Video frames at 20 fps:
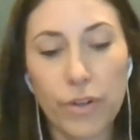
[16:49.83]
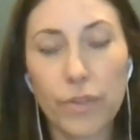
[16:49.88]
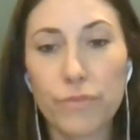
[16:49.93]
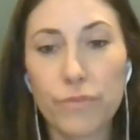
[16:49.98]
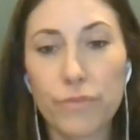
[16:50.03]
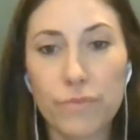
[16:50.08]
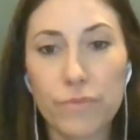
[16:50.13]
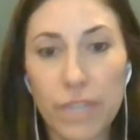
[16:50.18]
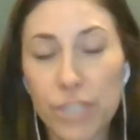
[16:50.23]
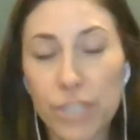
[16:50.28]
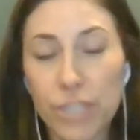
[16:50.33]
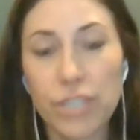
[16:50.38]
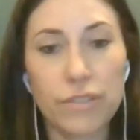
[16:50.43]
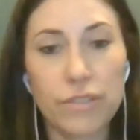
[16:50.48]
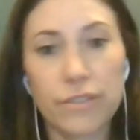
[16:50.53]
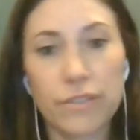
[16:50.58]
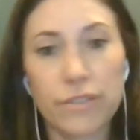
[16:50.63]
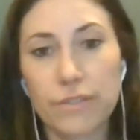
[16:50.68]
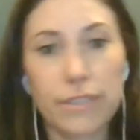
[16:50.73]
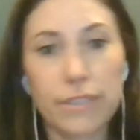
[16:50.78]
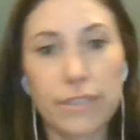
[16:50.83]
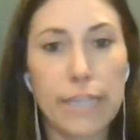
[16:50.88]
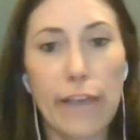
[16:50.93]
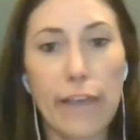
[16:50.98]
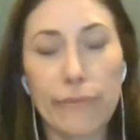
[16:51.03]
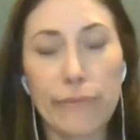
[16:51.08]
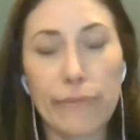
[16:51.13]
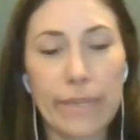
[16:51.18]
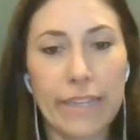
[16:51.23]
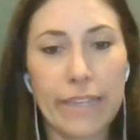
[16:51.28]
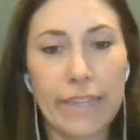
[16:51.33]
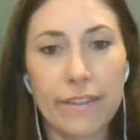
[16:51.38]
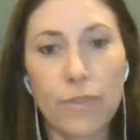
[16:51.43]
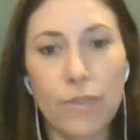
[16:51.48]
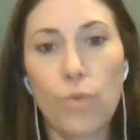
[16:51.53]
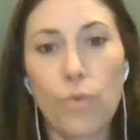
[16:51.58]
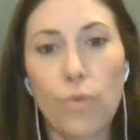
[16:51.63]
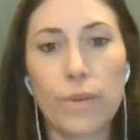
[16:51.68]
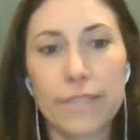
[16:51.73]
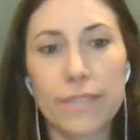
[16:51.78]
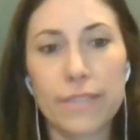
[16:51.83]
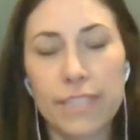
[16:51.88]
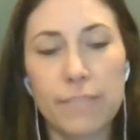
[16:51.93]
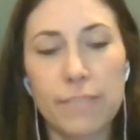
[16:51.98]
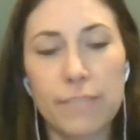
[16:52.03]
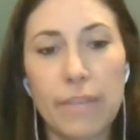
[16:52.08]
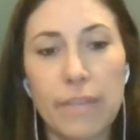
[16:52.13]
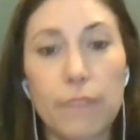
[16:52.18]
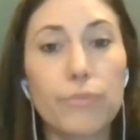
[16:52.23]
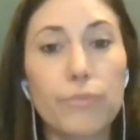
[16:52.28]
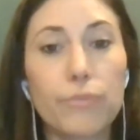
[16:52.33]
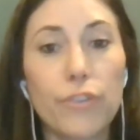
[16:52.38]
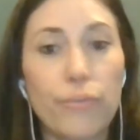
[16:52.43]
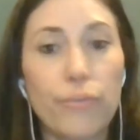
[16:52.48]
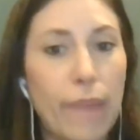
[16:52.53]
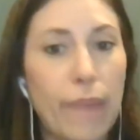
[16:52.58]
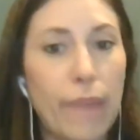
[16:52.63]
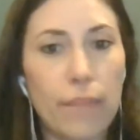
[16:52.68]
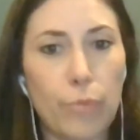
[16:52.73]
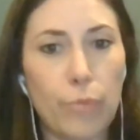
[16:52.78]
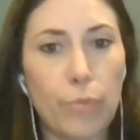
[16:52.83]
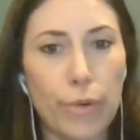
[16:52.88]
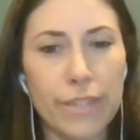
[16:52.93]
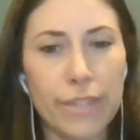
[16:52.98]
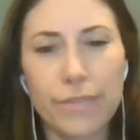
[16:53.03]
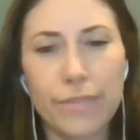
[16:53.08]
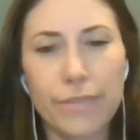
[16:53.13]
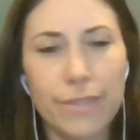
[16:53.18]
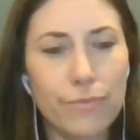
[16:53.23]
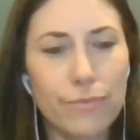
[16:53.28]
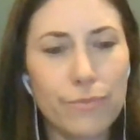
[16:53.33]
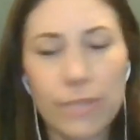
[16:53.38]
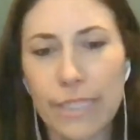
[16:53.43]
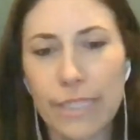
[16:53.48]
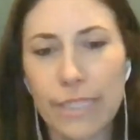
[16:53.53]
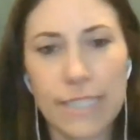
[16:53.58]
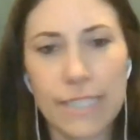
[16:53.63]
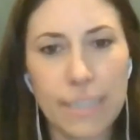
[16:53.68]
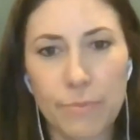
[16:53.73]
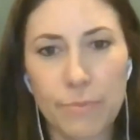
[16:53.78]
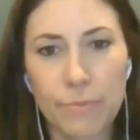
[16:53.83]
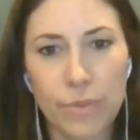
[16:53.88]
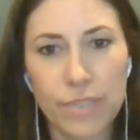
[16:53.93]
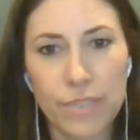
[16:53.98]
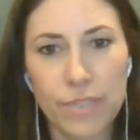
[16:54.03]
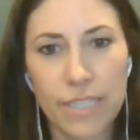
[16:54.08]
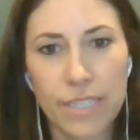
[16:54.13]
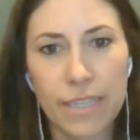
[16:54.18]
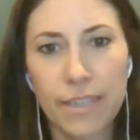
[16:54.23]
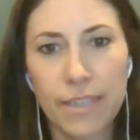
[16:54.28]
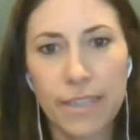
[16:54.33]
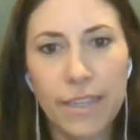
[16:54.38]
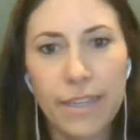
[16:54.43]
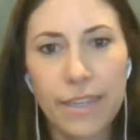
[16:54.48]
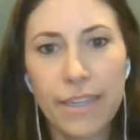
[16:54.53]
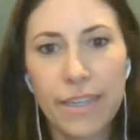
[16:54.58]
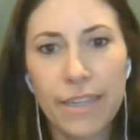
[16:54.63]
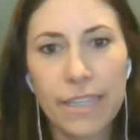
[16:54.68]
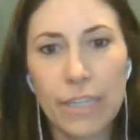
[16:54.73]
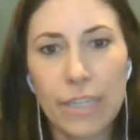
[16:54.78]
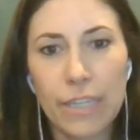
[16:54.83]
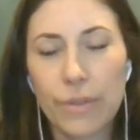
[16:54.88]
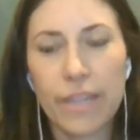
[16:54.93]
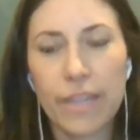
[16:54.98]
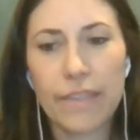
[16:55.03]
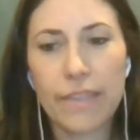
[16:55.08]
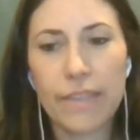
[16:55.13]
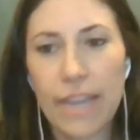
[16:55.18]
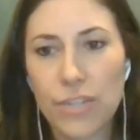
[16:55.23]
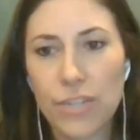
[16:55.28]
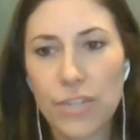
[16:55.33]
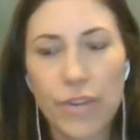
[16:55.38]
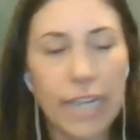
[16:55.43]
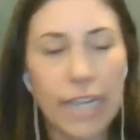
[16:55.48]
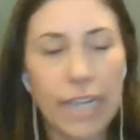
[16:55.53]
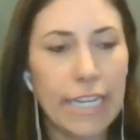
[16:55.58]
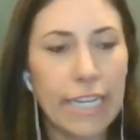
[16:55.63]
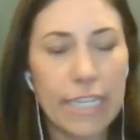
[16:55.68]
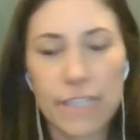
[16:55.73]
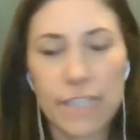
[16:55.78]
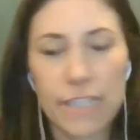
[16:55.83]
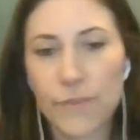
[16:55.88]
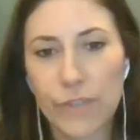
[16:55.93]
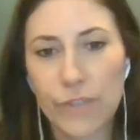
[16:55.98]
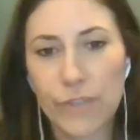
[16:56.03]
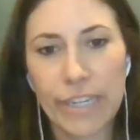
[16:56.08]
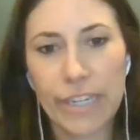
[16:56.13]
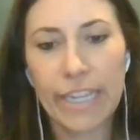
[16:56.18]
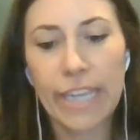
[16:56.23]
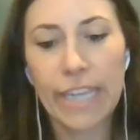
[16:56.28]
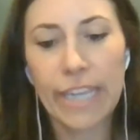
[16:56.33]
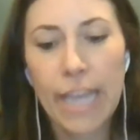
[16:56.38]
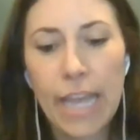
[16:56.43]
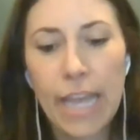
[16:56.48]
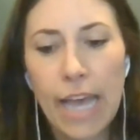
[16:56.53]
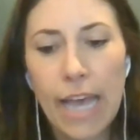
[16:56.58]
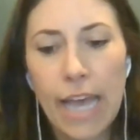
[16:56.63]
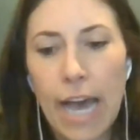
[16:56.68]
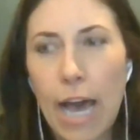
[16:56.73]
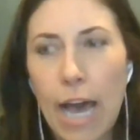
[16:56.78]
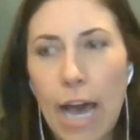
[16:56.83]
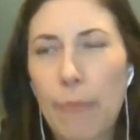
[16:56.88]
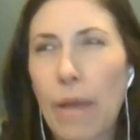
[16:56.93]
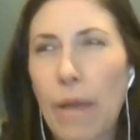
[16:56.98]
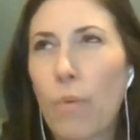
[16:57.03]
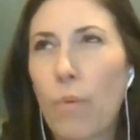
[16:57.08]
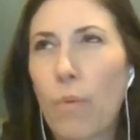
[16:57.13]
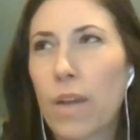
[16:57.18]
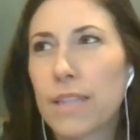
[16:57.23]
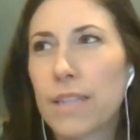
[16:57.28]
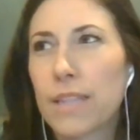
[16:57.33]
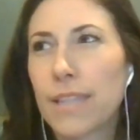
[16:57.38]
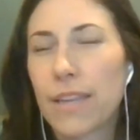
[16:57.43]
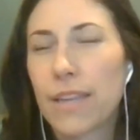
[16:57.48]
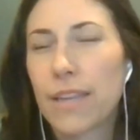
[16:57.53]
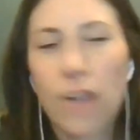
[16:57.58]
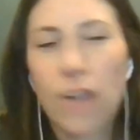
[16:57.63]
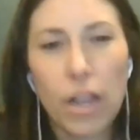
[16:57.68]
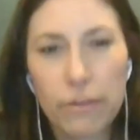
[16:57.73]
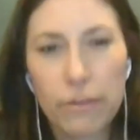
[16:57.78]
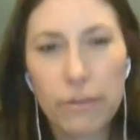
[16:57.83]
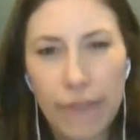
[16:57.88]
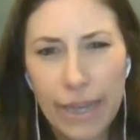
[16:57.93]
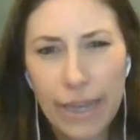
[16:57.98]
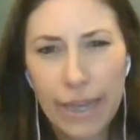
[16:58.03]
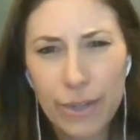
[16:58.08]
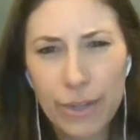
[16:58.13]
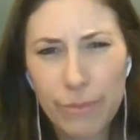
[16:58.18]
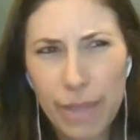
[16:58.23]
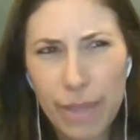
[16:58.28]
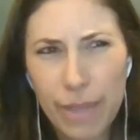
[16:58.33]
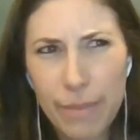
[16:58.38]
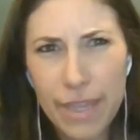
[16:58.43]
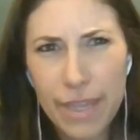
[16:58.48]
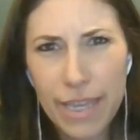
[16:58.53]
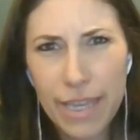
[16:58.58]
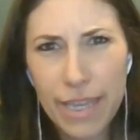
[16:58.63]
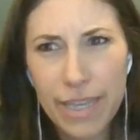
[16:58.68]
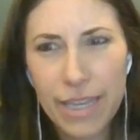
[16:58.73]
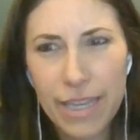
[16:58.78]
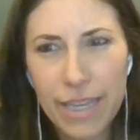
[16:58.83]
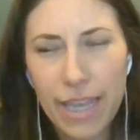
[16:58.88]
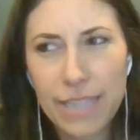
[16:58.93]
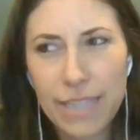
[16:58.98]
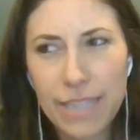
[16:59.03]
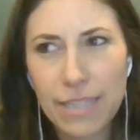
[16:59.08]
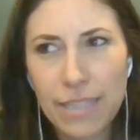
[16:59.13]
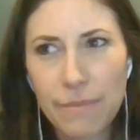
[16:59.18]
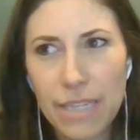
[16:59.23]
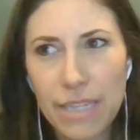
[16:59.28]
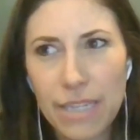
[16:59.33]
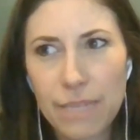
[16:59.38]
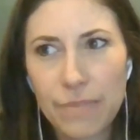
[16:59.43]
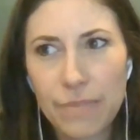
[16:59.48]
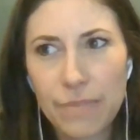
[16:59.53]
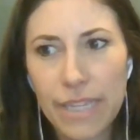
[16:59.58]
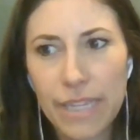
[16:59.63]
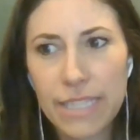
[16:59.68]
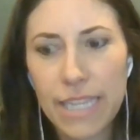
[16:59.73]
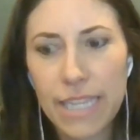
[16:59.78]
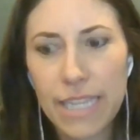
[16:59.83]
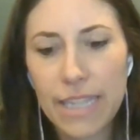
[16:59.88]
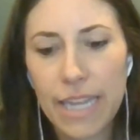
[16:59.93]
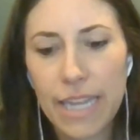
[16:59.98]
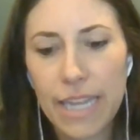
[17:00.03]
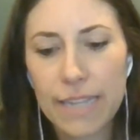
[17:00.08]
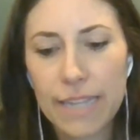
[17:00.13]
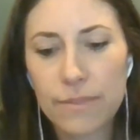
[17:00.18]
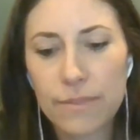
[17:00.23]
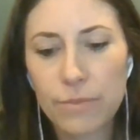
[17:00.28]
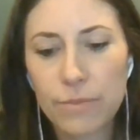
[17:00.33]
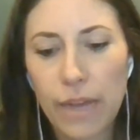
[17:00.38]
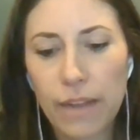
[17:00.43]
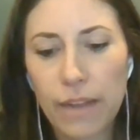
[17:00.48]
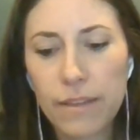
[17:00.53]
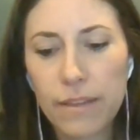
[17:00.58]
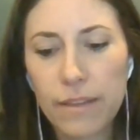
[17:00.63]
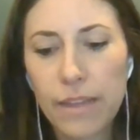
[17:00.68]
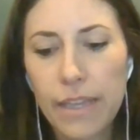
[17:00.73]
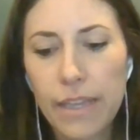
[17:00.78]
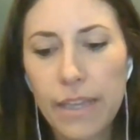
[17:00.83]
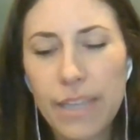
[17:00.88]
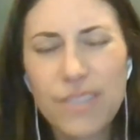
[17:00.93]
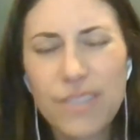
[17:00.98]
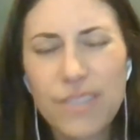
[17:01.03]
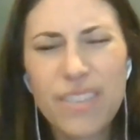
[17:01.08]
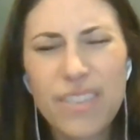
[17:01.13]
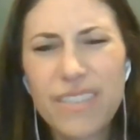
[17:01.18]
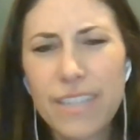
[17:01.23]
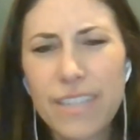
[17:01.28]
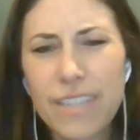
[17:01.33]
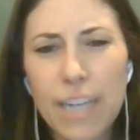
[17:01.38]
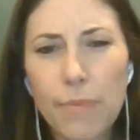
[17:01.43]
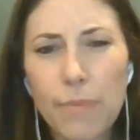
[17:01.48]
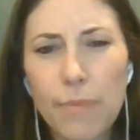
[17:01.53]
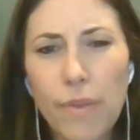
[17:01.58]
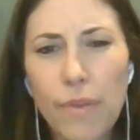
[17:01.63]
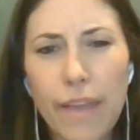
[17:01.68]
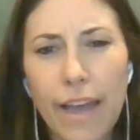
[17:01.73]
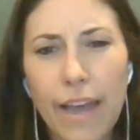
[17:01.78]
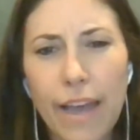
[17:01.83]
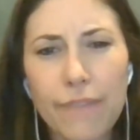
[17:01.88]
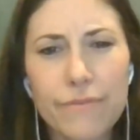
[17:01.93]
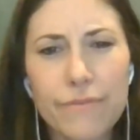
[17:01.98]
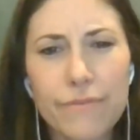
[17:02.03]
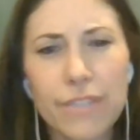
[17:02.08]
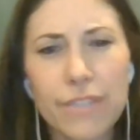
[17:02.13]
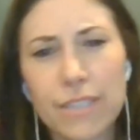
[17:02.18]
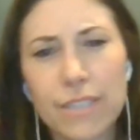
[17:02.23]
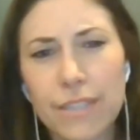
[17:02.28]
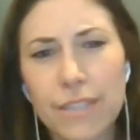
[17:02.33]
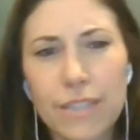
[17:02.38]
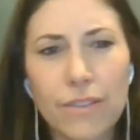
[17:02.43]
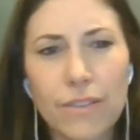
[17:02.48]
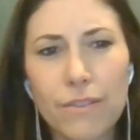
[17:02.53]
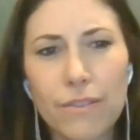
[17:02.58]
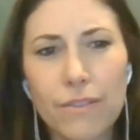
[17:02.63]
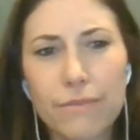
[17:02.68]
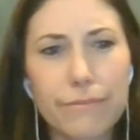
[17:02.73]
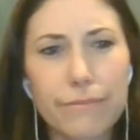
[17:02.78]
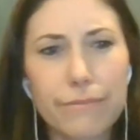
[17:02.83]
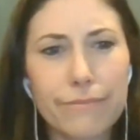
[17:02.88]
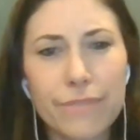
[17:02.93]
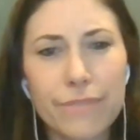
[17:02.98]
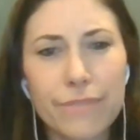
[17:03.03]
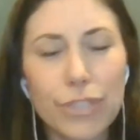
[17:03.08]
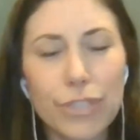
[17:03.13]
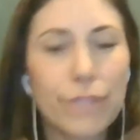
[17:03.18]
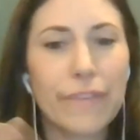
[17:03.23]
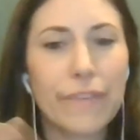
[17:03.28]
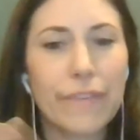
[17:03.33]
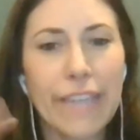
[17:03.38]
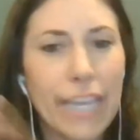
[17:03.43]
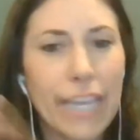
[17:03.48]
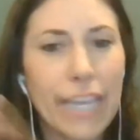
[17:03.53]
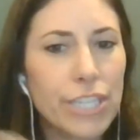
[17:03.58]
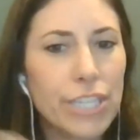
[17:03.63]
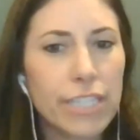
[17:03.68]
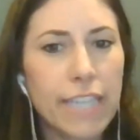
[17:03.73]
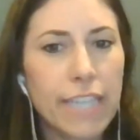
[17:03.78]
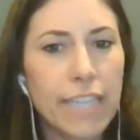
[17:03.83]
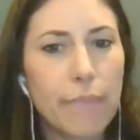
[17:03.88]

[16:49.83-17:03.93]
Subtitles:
lunch and learn staff meeting course has been approved by the board. So it's really simple to, get that training. It's free. I want to say Colorado maybe has something in place like that as well. So there's a couple that have just a little certification type